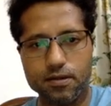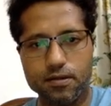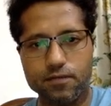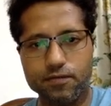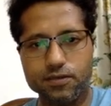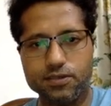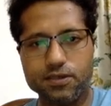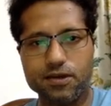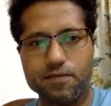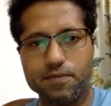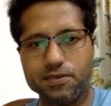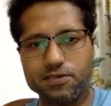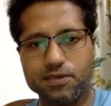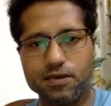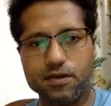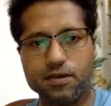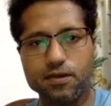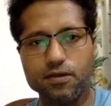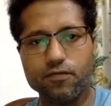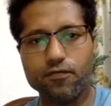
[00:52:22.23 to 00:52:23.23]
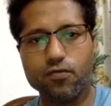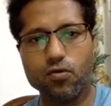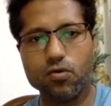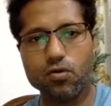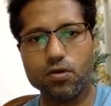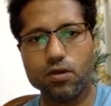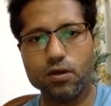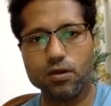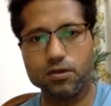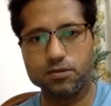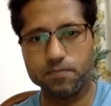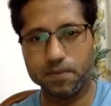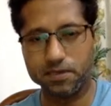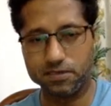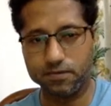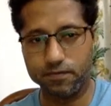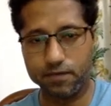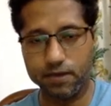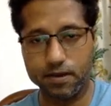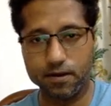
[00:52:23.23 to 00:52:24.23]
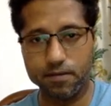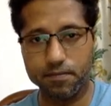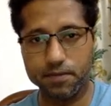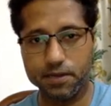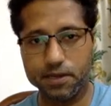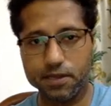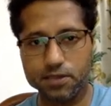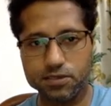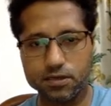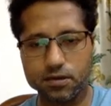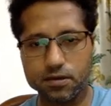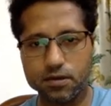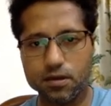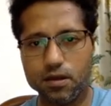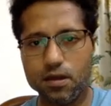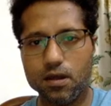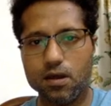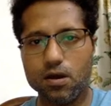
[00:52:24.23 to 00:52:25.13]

which are basically 4 specific combination